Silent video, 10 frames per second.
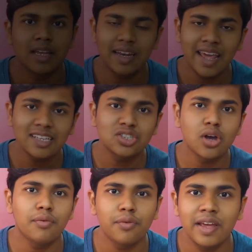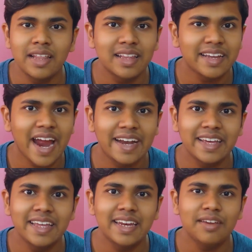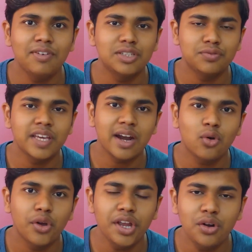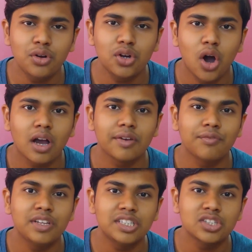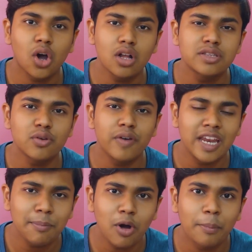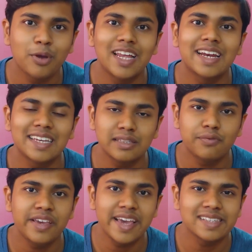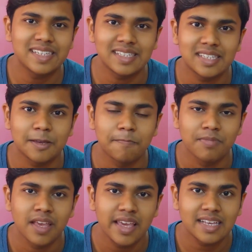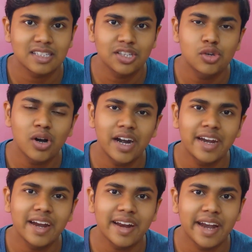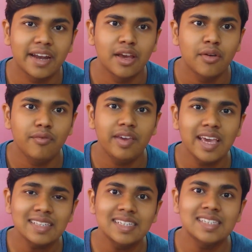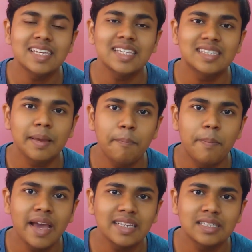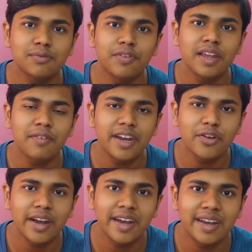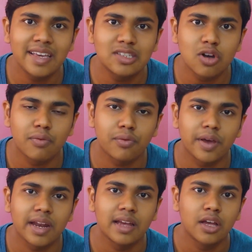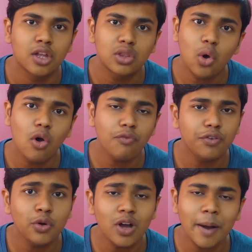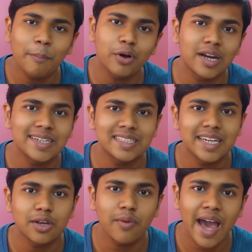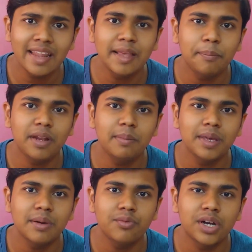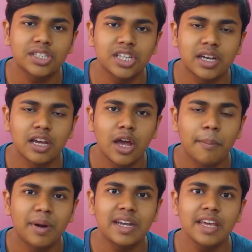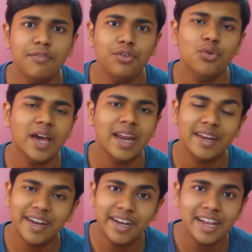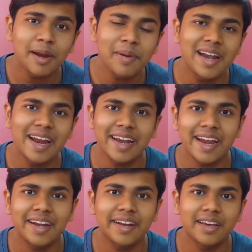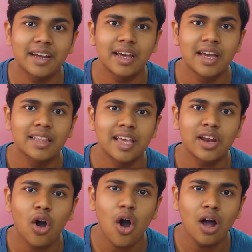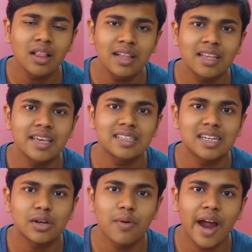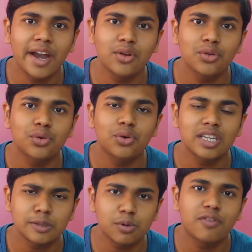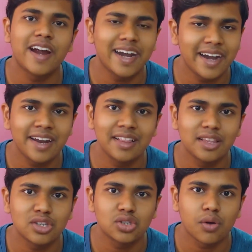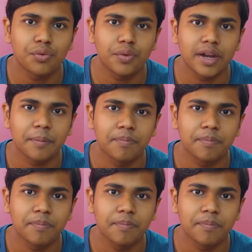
next software in the category which we are going to talk, which is also very popular, is VSDC. Yes, you heard it right. VSDC is the best free video editing software. Though few components require the premium version, but if you are an intermediate editor, then all the things required to you is provided in this software.